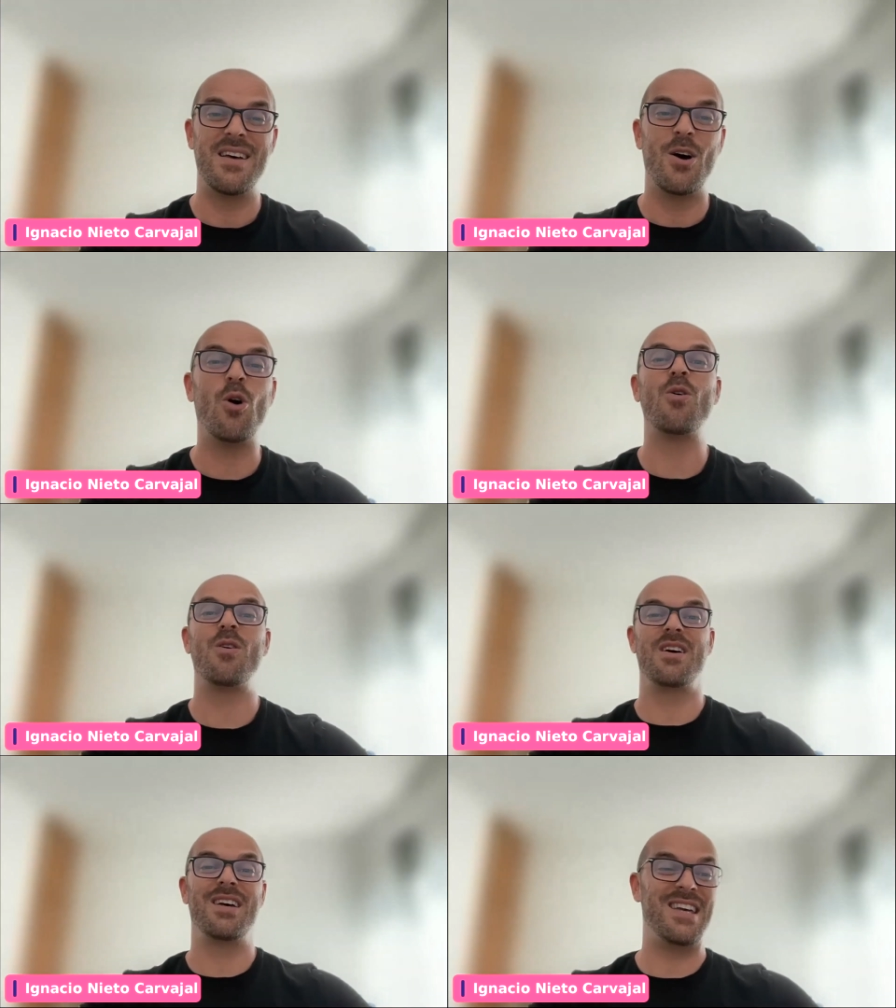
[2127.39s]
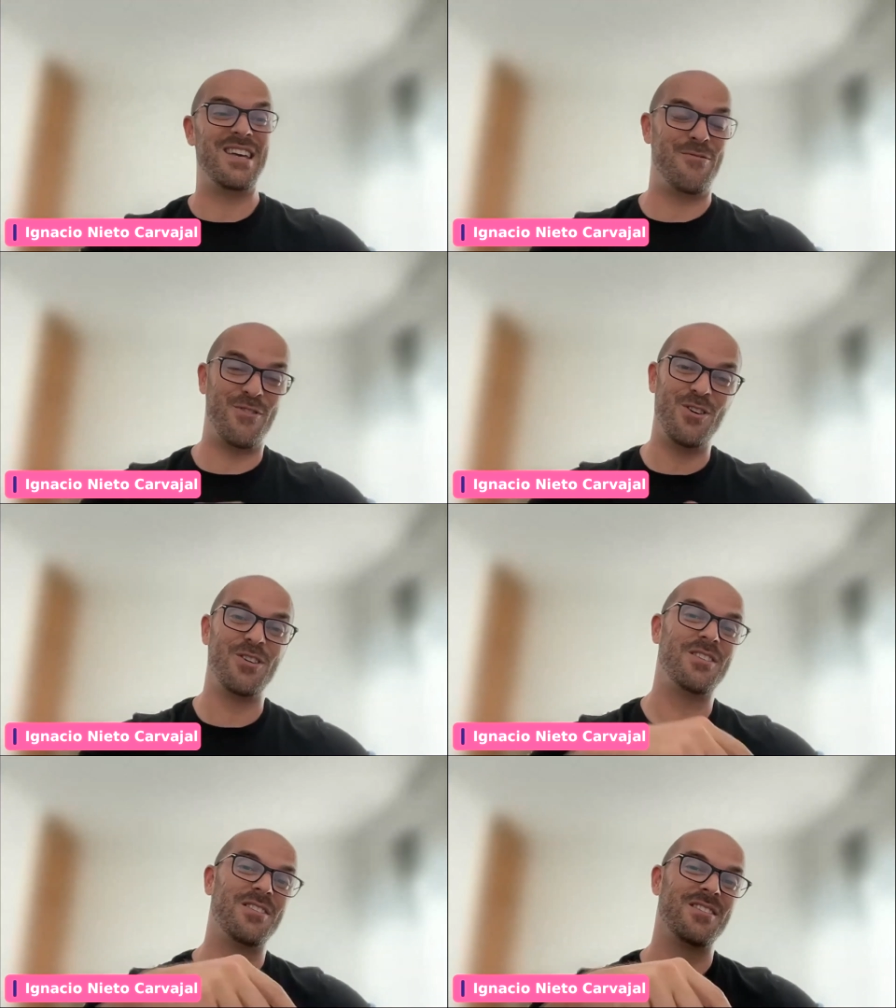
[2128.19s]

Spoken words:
or if not,